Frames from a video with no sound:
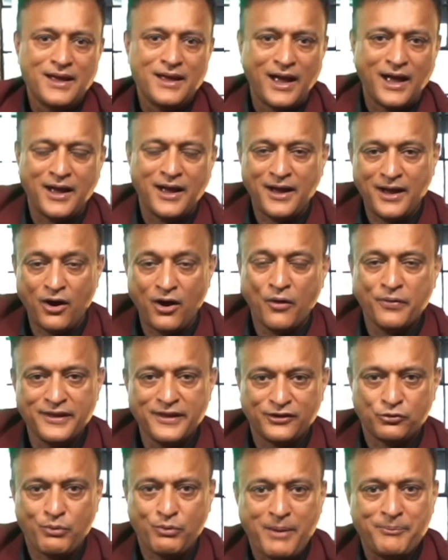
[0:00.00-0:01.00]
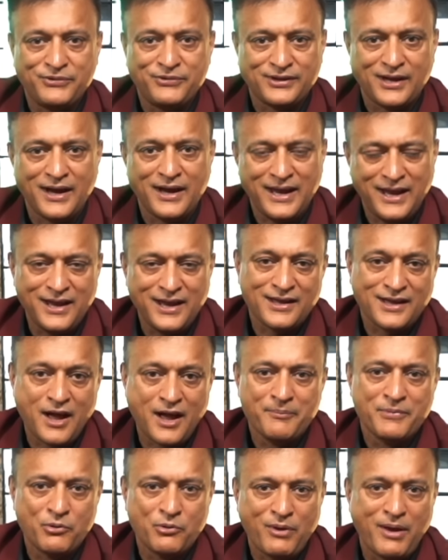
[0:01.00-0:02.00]
on this website here,
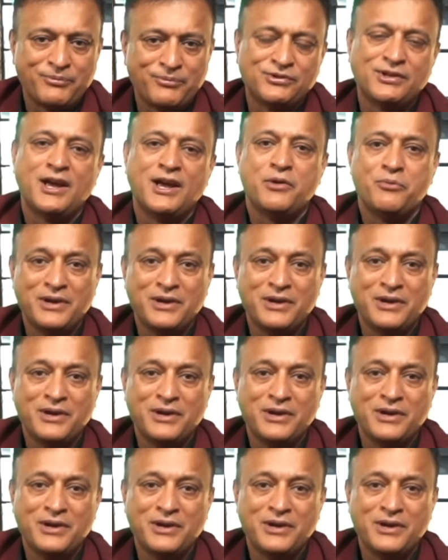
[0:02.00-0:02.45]
government website.